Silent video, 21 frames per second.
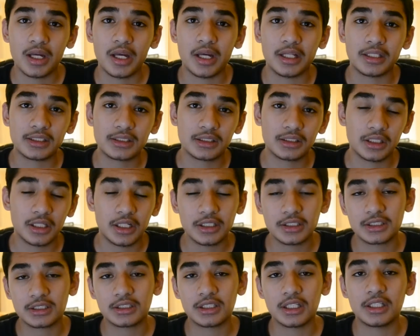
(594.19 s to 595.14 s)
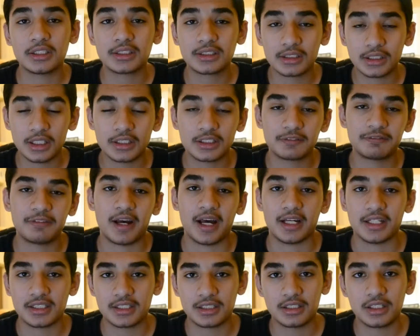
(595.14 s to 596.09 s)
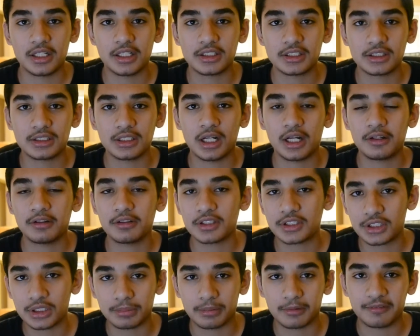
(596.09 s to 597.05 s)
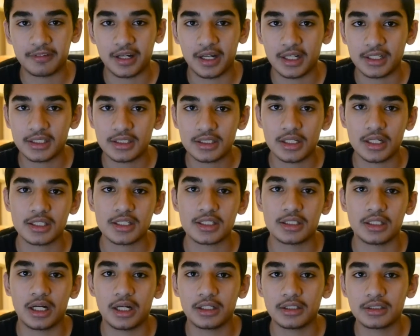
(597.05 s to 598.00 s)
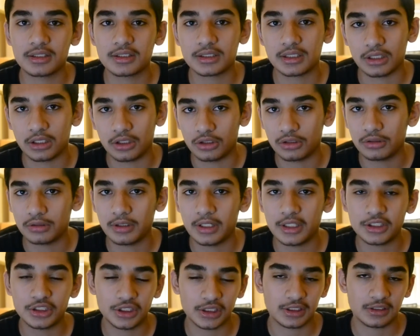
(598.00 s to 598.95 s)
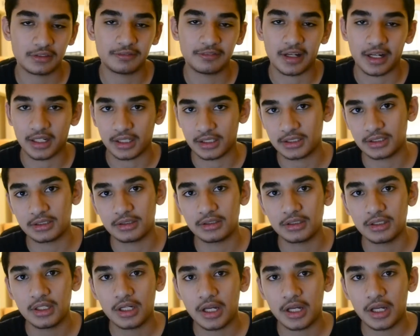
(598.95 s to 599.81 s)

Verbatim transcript: It's it's it's it's fast. It's not super fast. It's not slow. It's just fast.